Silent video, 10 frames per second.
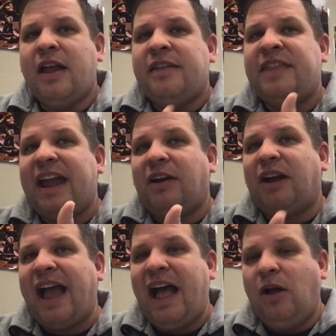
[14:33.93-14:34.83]
They are
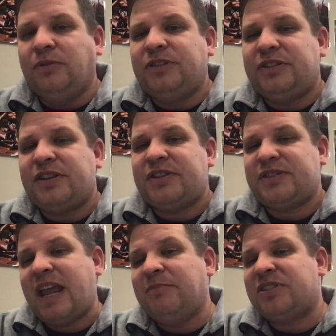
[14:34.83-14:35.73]
held to the
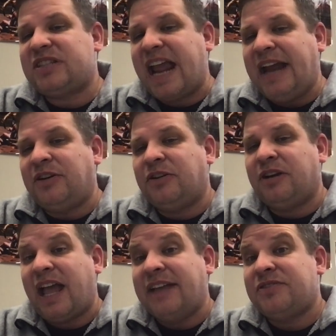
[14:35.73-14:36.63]
same
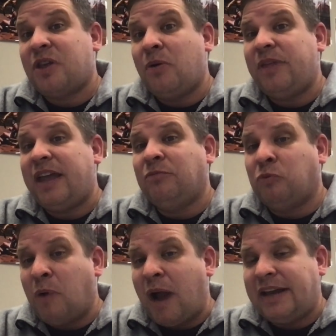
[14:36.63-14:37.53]
standard as though they
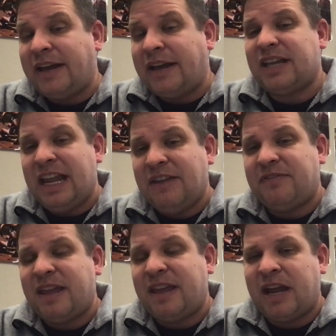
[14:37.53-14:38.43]
read it if
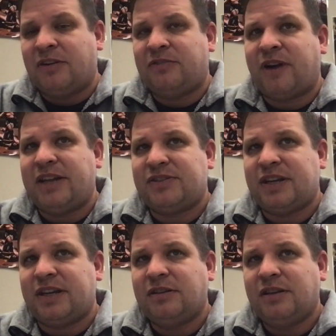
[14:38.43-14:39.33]
they paraphrased it.